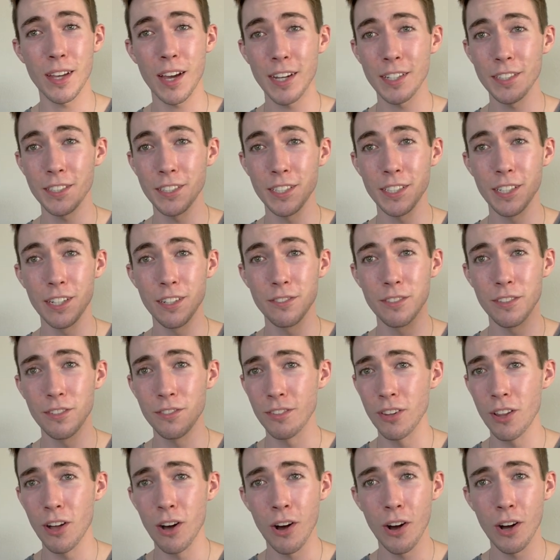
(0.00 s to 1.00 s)
idea of a
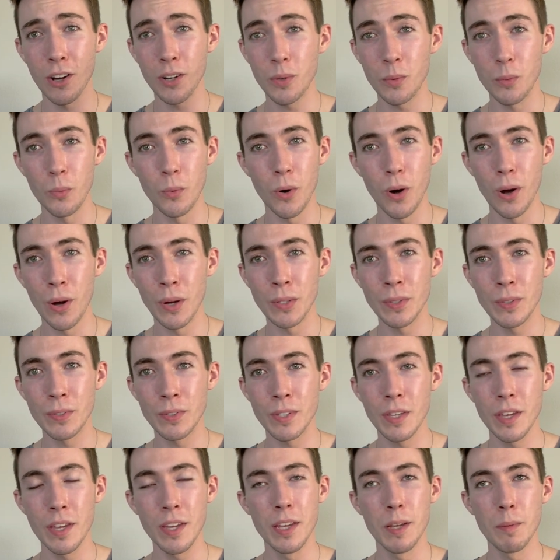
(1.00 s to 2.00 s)
vlog
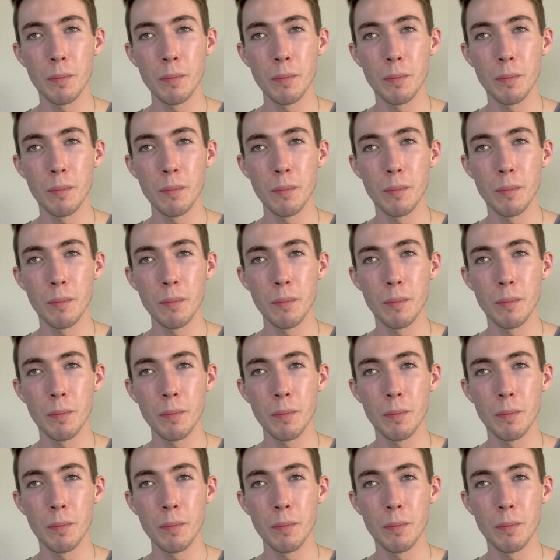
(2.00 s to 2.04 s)
was,